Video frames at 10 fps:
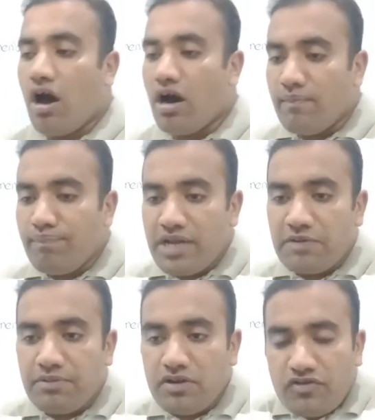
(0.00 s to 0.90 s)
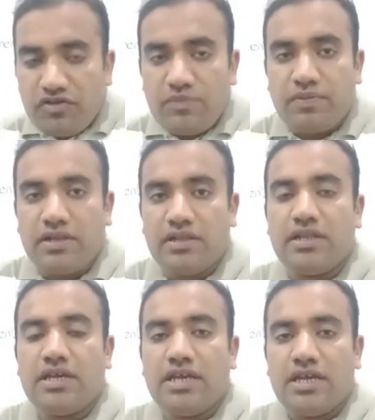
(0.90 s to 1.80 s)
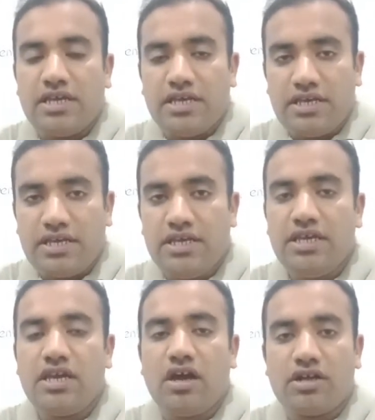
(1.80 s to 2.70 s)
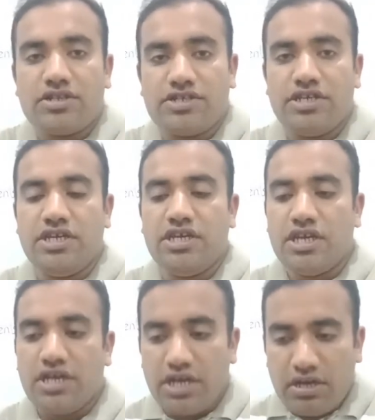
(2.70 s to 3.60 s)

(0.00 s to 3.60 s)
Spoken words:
On that principle, he or she